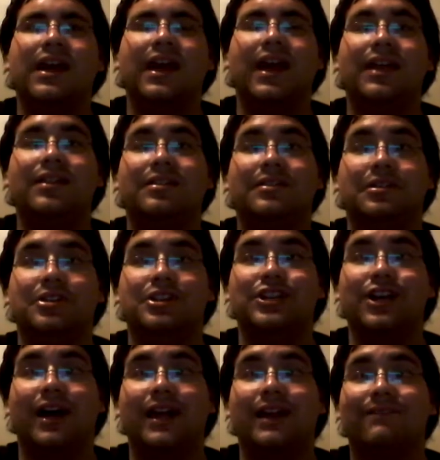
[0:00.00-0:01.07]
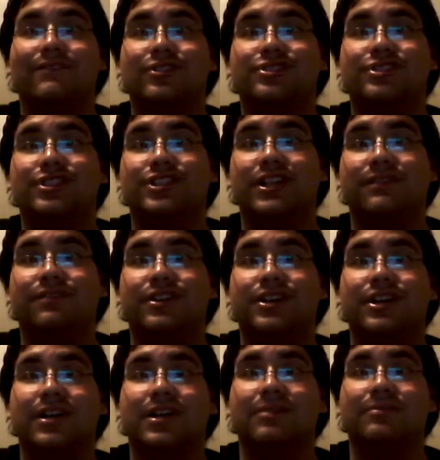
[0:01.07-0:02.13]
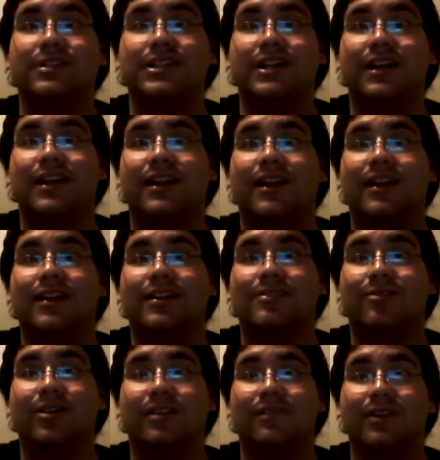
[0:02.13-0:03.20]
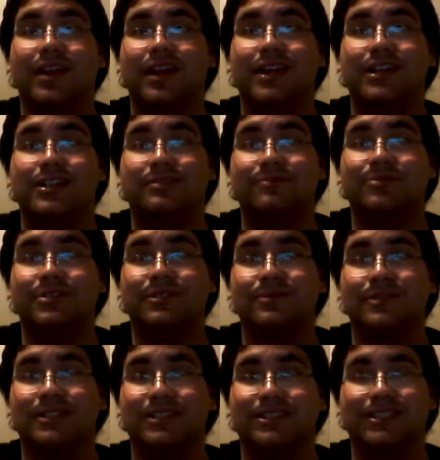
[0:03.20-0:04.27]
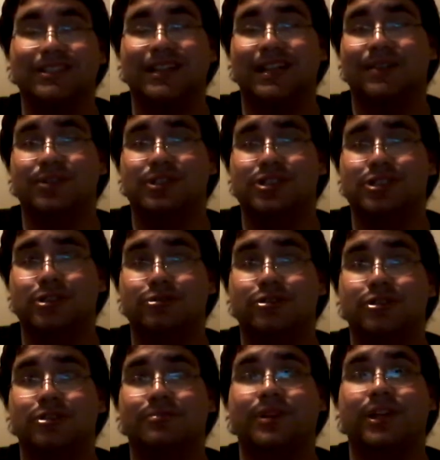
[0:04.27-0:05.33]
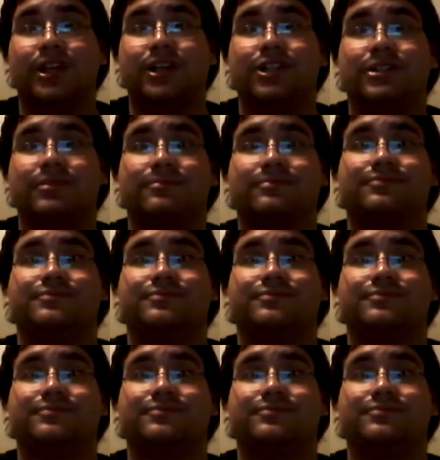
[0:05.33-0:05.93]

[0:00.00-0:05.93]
had the Giant versus Jeff Jarrett, which ended in disqualification, which was just kind of a so-so match.